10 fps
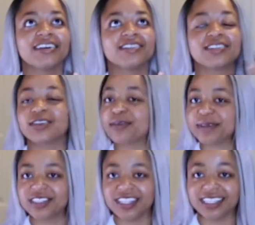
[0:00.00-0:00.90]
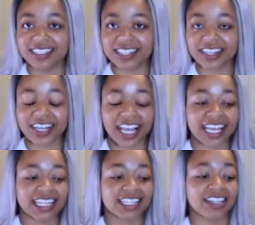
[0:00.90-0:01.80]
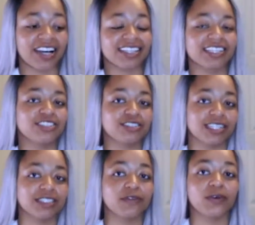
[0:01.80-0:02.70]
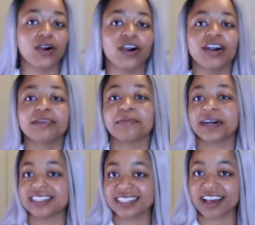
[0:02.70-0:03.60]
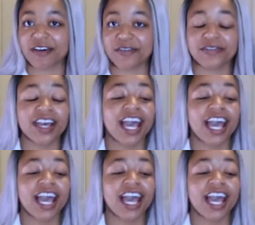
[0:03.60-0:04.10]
so much easier and a lot less stressful on myself.